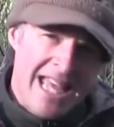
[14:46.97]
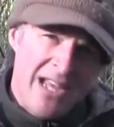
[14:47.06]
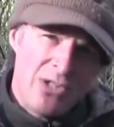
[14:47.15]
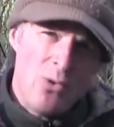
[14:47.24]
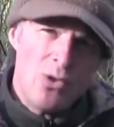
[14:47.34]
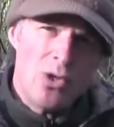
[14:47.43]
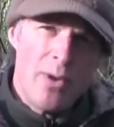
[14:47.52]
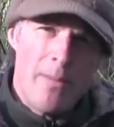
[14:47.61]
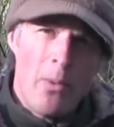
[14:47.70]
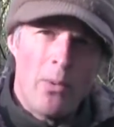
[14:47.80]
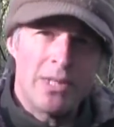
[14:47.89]
Now, it's also
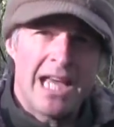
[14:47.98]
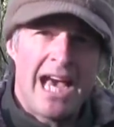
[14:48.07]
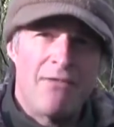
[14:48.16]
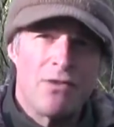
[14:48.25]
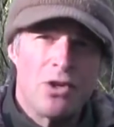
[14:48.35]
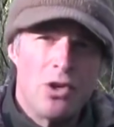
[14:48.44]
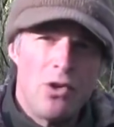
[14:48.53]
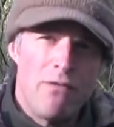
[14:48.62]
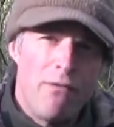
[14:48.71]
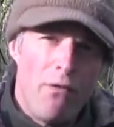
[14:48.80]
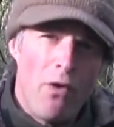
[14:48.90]
important to have
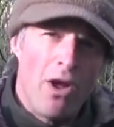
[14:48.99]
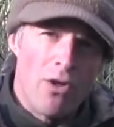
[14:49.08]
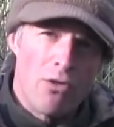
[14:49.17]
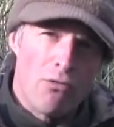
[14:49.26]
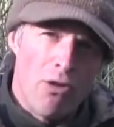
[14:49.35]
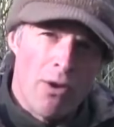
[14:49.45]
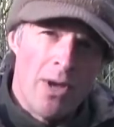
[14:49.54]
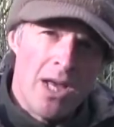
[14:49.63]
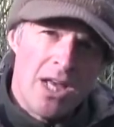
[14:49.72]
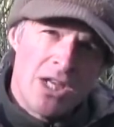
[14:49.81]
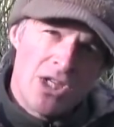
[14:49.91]
good follow through,
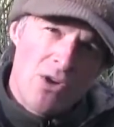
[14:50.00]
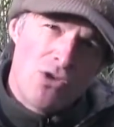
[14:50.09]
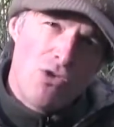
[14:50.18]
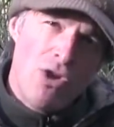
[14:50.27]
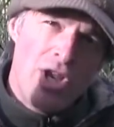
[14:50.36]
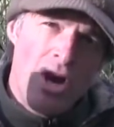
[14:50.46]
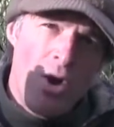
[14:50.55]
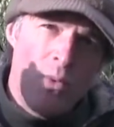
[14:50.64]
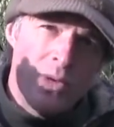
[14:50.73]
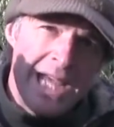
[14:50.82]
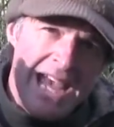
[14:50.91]
so try and
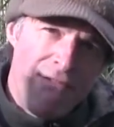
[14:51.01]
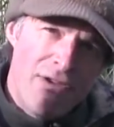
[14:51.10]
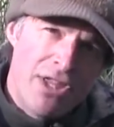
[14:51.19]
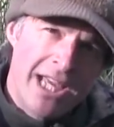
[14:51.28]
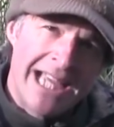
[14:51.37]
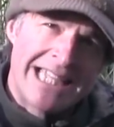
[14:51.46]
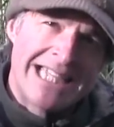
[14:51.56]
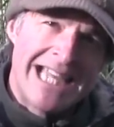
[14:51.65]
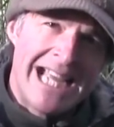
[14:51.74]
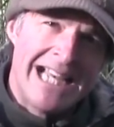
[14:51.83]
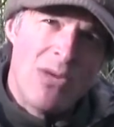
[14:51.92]
hold everything
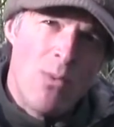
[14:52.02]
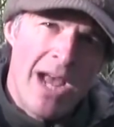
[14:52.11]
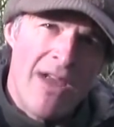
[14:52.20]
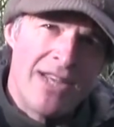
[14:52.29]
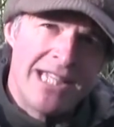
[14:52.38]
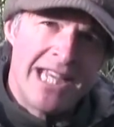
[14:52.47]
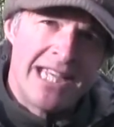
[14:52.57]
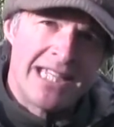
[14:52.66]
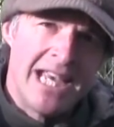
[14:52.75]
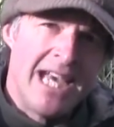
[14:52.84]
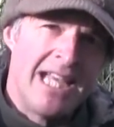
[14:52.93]
exactly where it
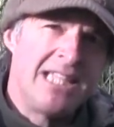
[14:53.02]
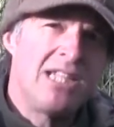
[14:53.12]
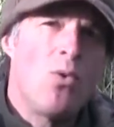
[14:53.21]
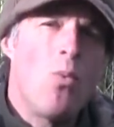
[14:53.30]
is until